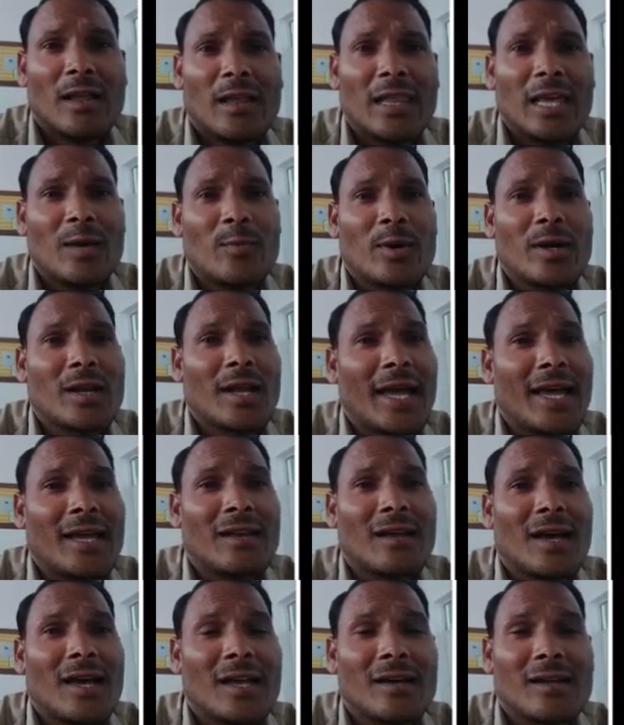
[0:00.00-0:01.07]
labor and
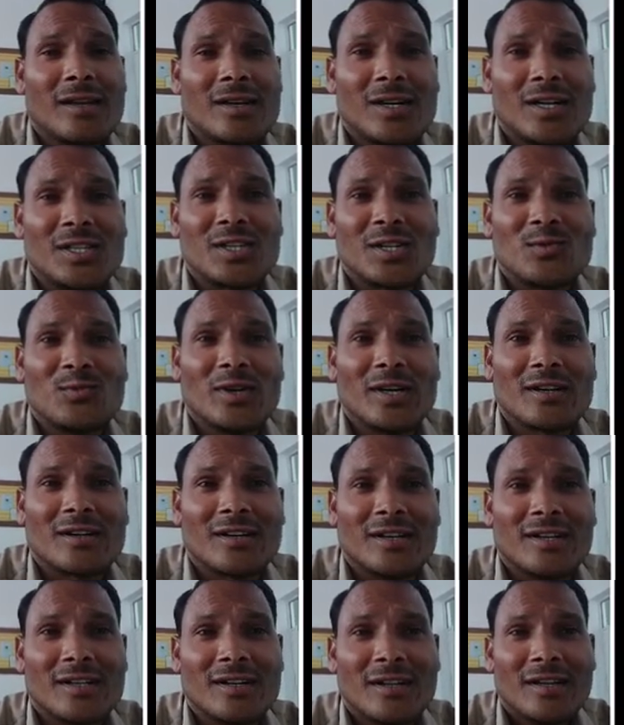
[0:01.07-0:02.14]
agriculture
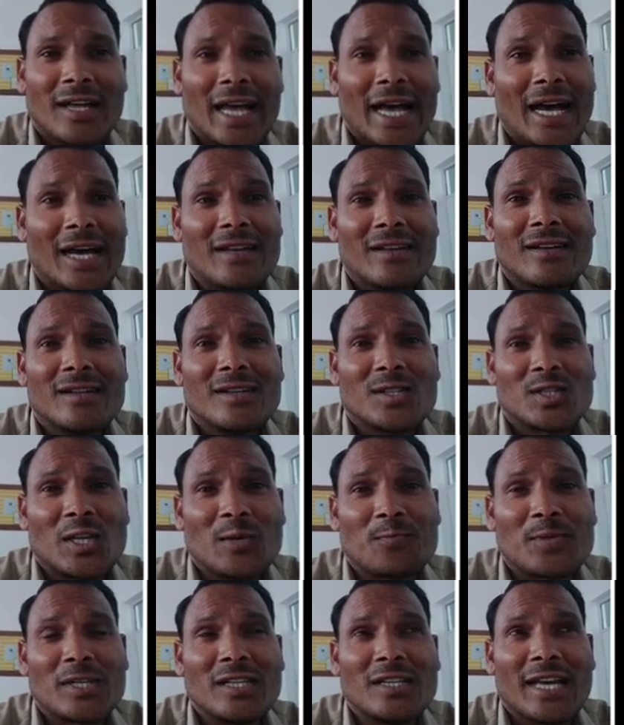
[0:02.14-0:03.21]
worker and
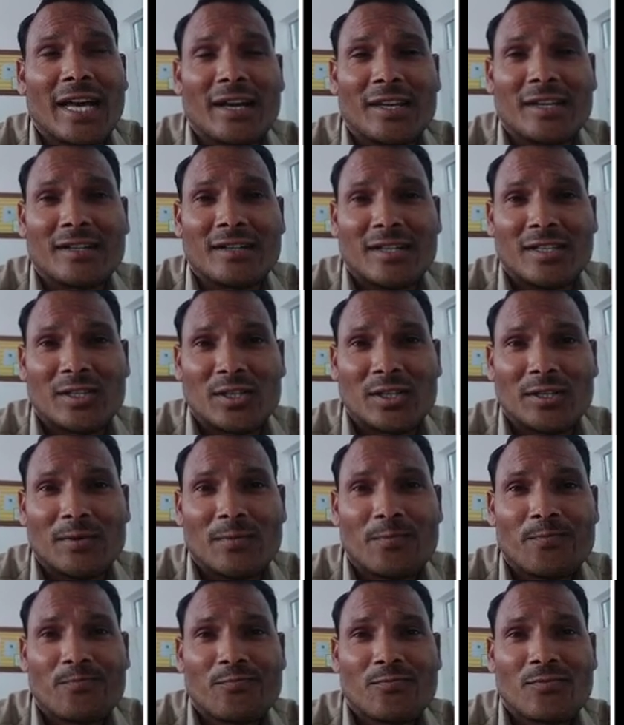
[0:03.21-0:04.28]
shifting agriculture.
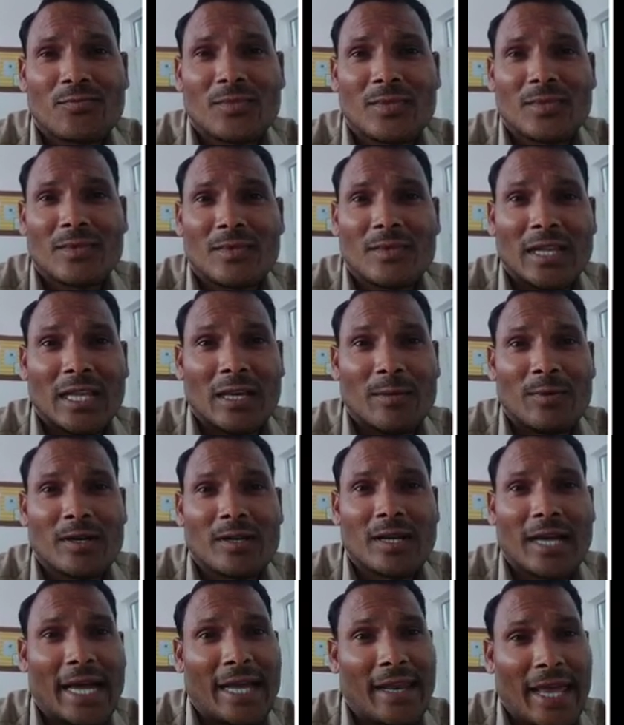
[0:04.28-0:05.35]

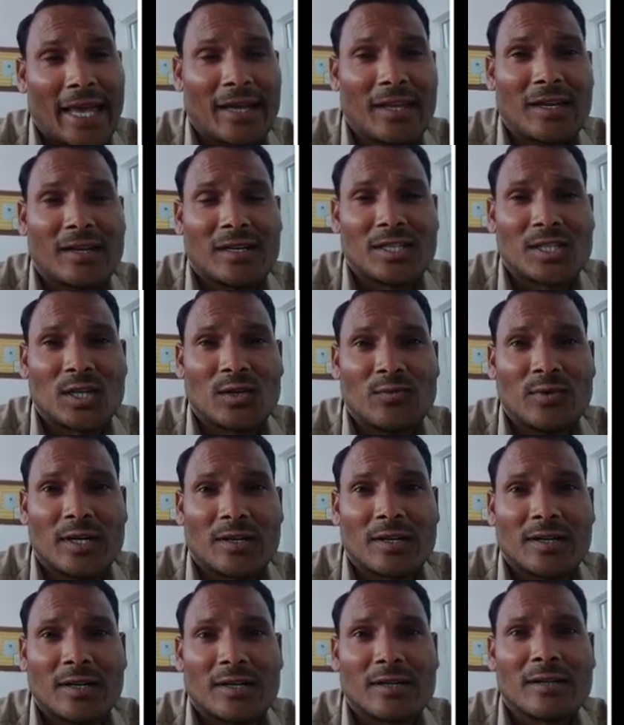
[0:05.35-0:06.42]
Labor and agriculture
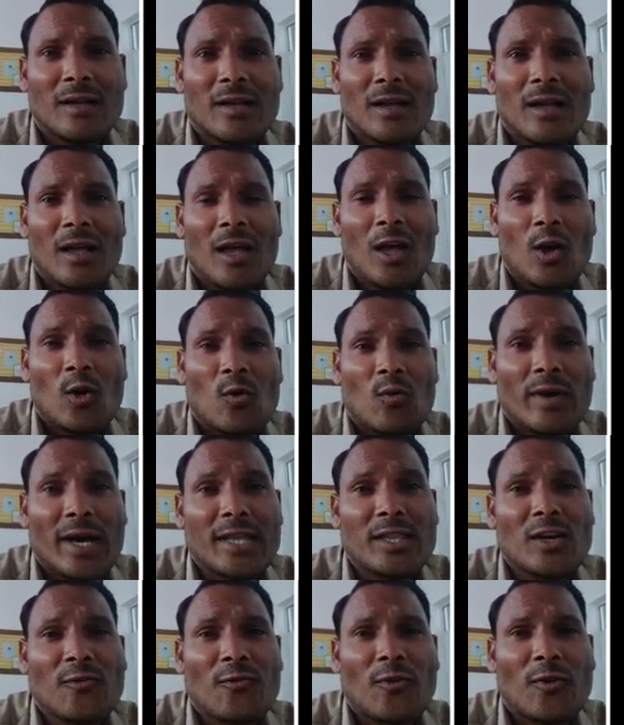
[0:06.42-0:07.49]
worker, when
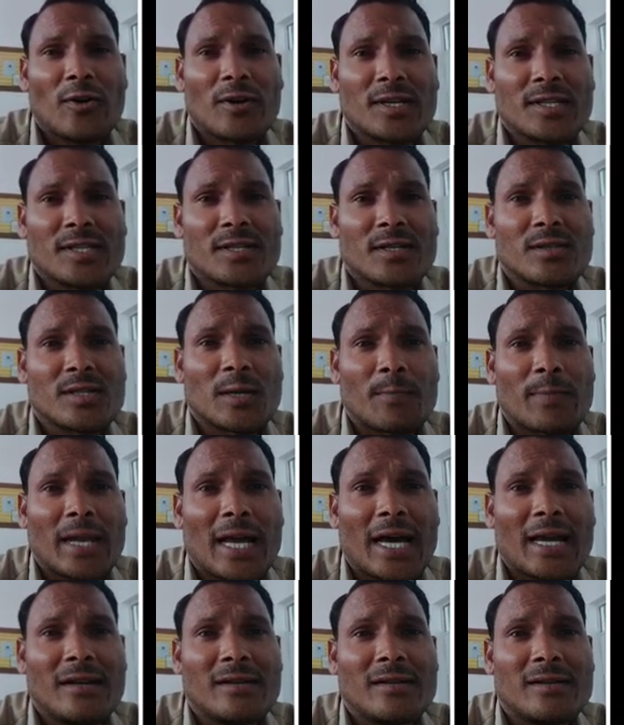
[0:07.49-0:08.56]
the forest
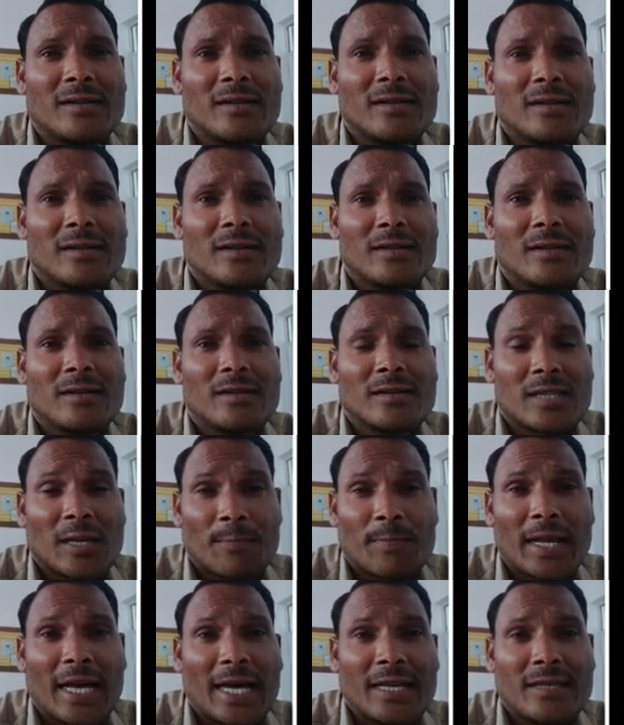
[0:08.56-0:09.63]

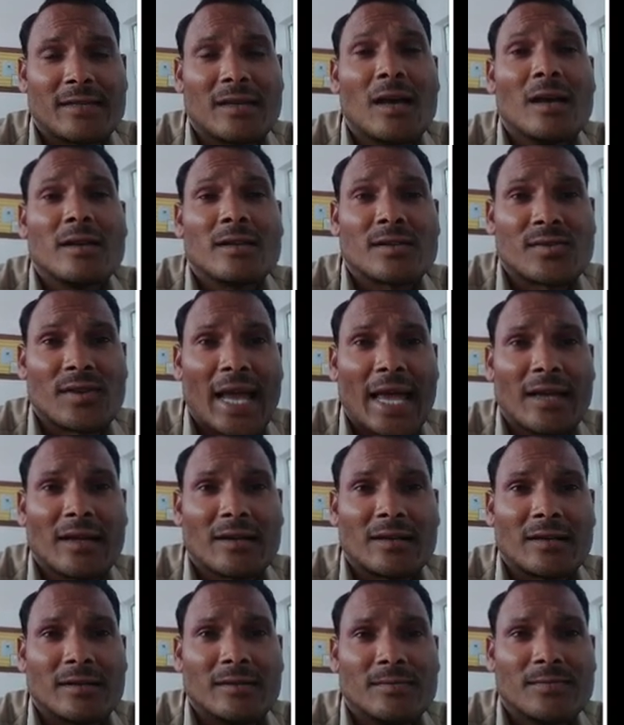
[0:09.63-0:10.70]
supplies
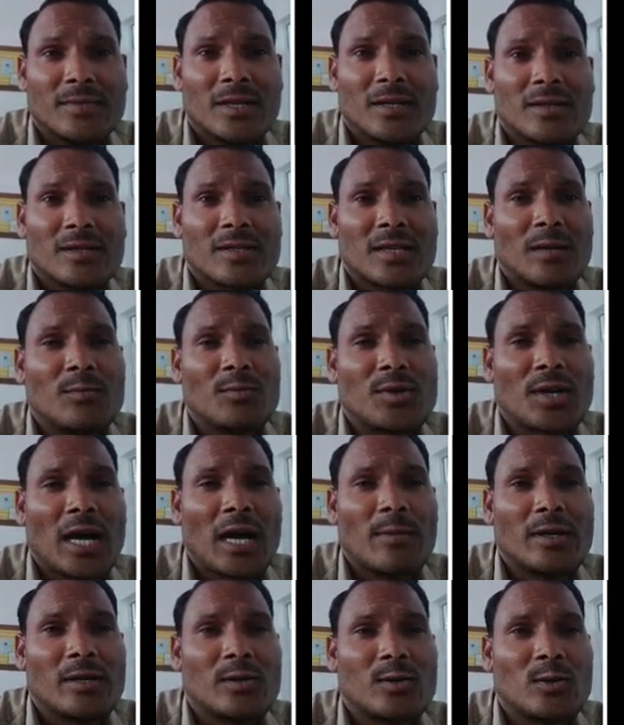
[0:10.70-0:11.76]
shrank, some
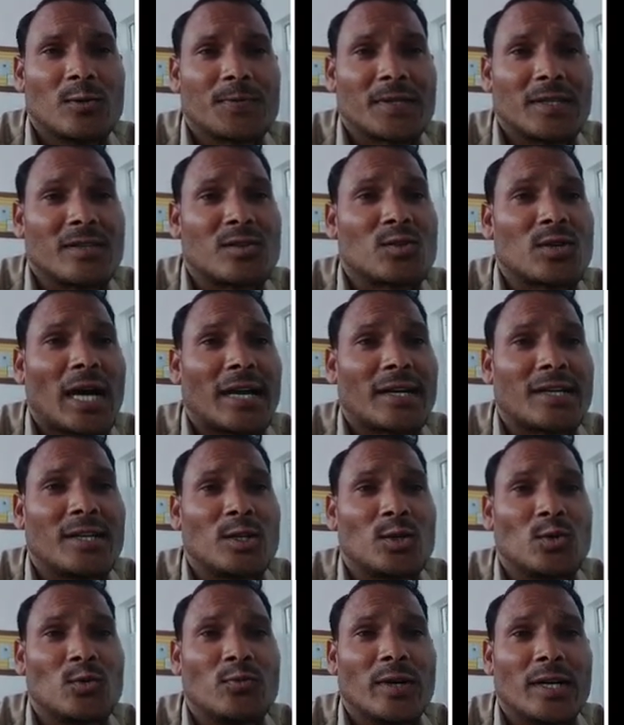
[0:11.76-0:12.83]
tribal groups started
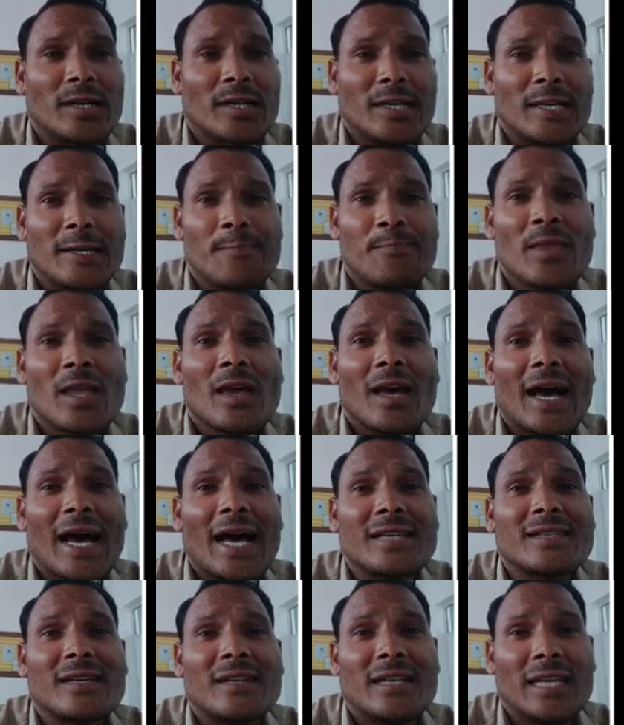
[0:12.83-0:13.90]
to working
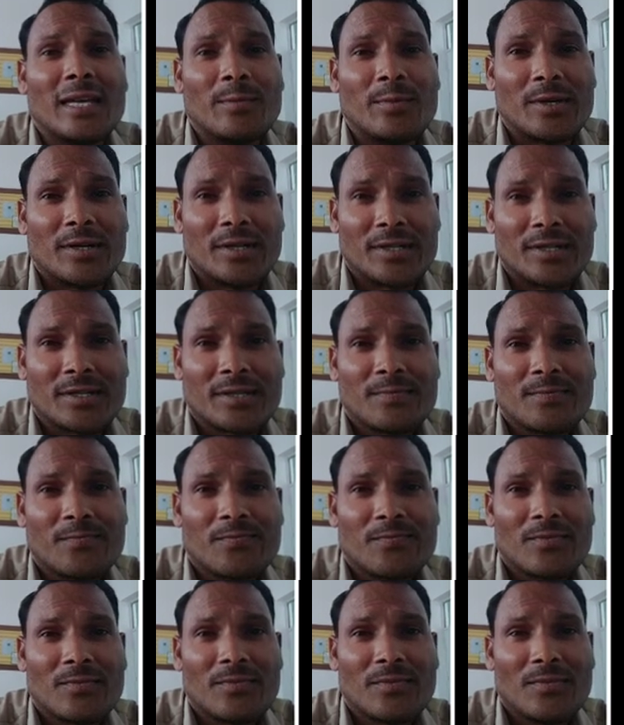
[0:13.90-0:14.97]
as a laborers.
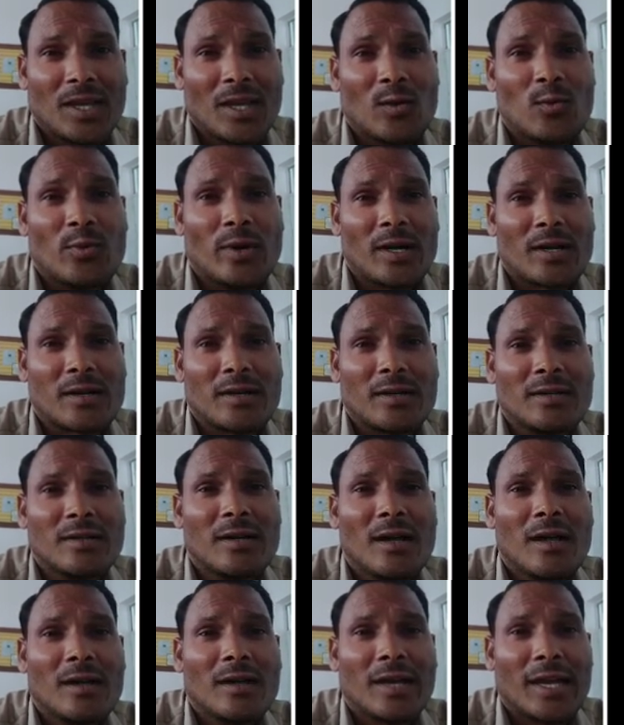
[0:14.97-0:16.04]
They worked
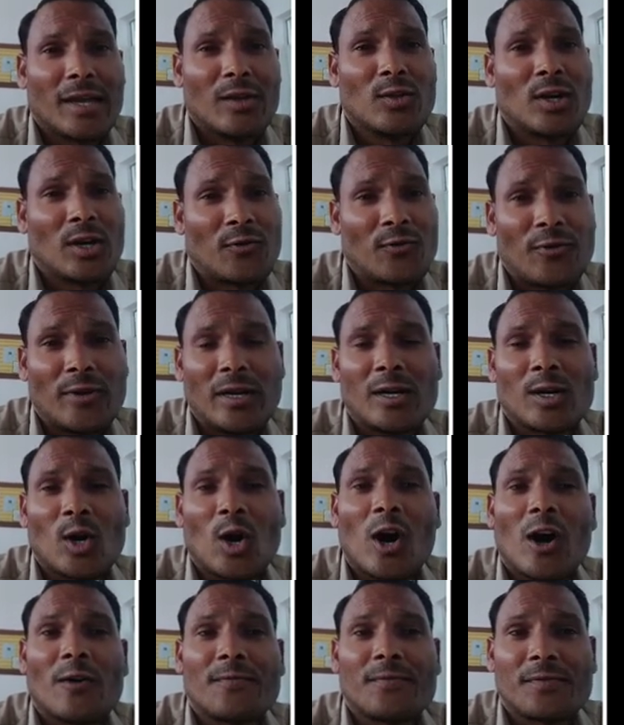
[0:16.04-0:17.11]
in the field
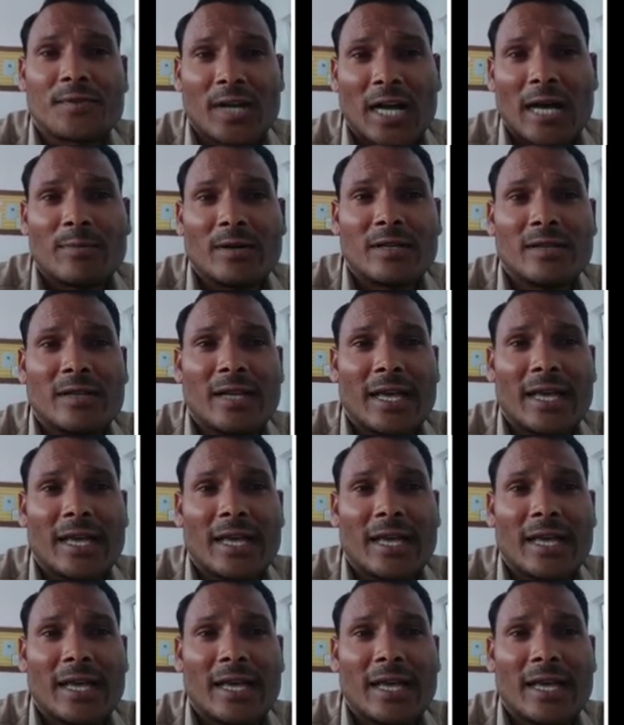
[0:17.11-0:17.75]
of tribal